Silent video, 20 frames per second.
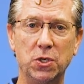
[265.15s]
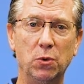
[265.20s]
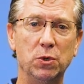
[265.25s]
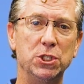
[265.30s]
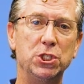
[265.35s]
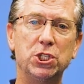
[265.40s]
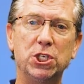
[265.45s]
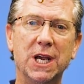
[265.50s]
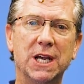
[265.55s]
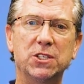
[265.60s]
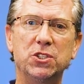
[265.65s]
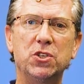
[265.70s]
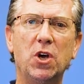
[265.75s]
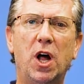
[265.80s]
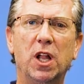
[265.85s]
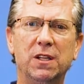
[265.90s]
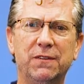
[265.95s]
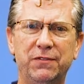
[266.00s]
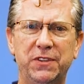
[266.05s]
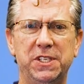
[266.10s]
so it checks
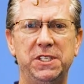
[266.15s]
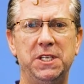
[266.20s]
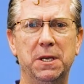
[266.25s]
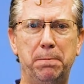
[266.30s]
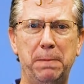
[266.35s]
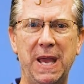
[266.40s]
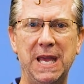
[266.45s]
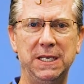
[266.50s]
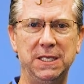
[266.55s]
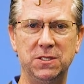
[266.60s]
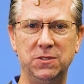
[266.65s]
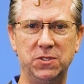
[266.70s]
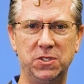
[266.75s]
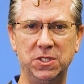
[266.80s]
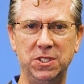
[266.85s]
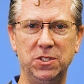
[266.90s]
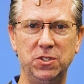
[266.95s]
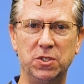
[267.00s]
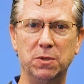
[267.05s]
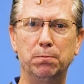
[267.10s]
all of the
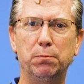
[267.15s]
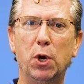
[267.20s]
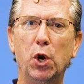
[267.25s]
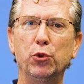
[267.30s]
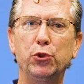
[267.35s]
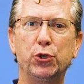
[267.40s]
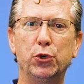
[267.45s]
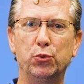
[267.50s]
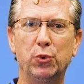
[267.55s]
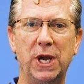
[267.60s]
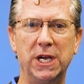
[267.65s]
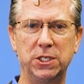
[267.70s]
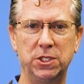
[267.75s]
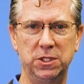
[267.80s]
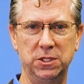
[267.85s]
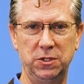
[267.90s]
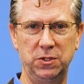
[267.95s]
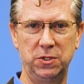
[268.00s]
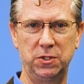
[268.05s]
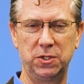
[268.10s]
dependencies in both
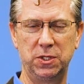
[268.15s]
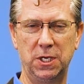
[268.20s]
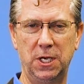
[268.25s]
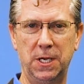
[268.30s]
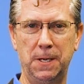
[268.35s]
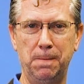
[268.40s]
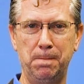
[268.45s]
directions.